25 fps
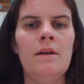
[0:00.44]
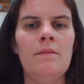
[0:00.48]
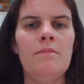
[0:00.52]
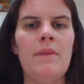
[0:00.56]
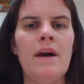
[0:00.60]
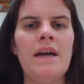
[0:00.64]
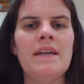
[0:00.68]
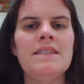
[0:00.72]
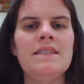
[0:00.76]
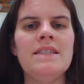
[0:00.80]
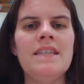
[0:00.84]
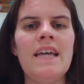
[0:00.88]

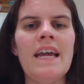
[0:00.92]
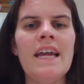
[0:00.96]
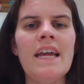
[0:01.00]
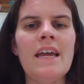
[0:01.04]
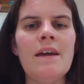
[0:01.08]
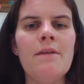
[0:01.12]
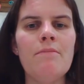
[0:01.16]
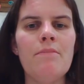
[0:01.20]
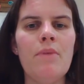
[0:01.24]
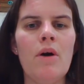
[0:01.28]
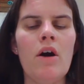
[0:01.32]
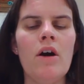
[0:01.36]
My
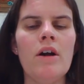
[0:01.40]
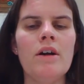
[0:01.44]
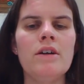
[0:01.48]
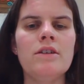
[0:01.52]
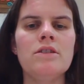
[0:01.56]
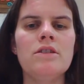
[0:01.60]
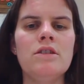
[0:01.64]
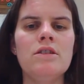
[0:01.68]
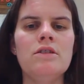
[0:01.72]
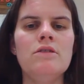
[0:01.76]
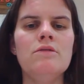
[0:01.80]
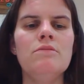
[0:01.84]
second
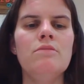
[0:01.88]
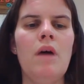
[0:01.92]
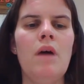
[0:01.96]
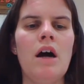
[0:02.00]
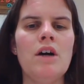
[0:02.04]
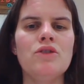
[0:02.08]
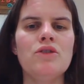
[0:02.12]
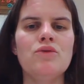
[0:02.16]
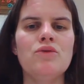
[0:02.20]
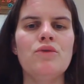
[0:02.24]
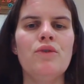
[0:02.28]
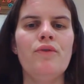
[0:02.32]
part to
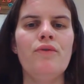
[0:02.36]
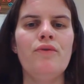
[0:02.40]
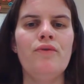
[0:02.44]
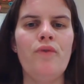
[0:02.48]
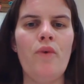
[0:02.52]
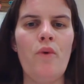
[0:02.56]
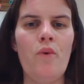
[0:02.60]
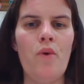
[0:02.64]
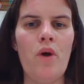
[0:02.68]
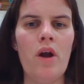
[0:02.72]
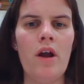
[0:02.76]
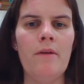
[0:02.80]
Module
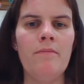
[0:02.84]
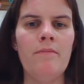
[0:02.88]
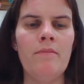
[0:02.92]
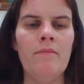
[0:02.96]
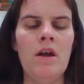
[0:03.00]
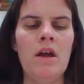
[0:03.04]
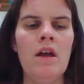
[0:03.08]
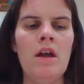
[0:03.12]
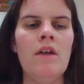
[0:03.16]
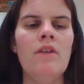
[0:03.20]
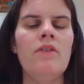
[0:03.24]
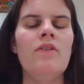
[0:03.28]
4,
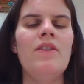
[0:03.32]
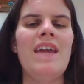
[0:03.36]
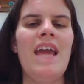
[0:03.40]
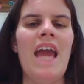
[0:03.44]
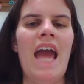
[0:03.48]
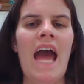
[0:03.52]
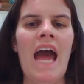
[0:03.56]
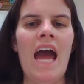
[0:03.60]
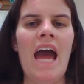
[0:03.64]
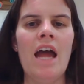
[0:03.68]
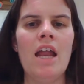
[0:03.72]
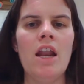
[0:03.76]
the
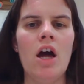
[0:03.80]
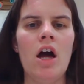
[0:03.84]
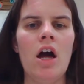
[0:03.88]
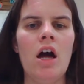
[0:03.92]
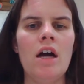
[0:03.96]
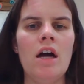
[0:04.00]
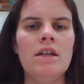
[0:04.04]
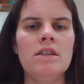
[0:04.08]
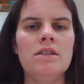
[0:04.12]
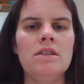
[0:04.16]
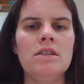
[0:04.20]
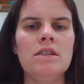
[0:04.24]

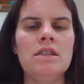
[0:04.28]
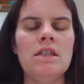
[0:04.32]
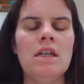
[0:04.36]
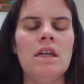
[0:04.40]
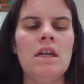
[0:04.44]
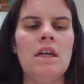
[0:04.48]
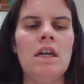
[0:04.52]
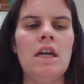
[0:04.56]
add-ons